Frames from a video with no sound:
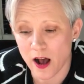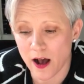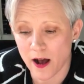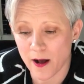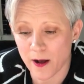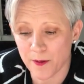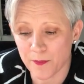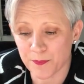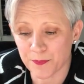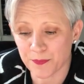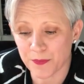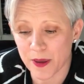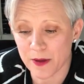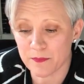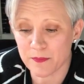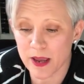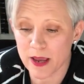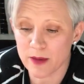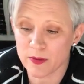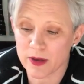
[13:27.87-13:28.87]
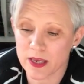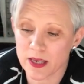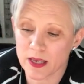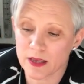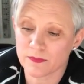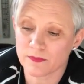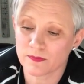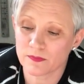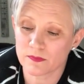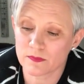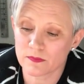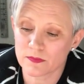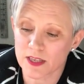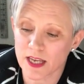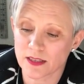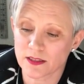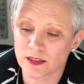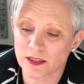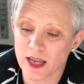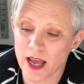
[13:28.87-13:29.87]
And maybe
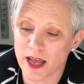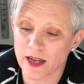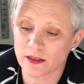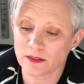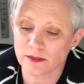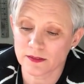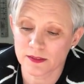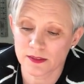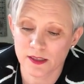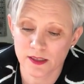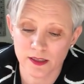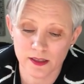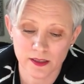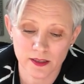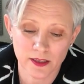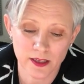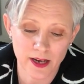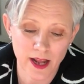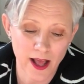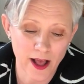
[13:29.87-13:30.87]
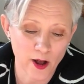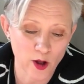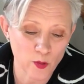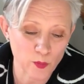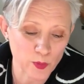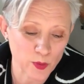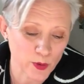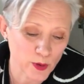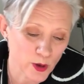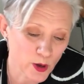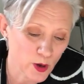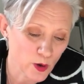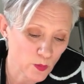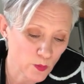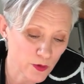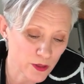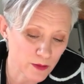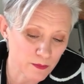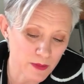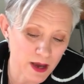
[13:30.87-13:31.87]
TED's 10 can help
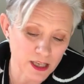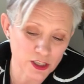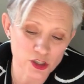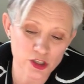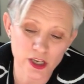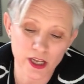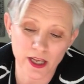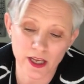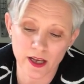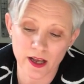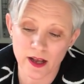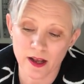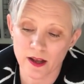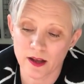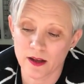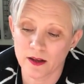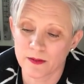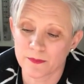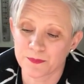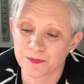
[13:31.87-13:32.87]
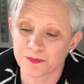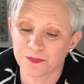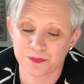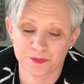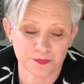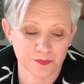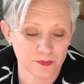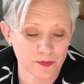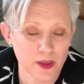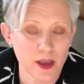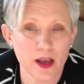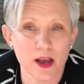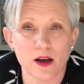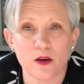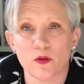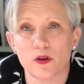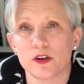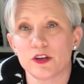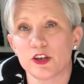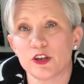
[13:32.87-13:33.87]
with imagining
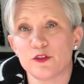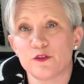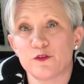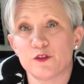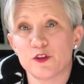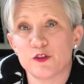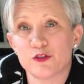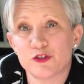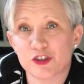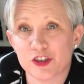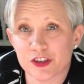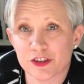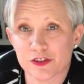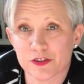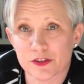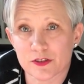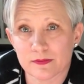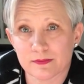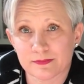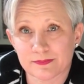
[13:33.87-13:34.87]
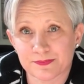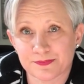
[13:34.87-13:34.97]
our new futures.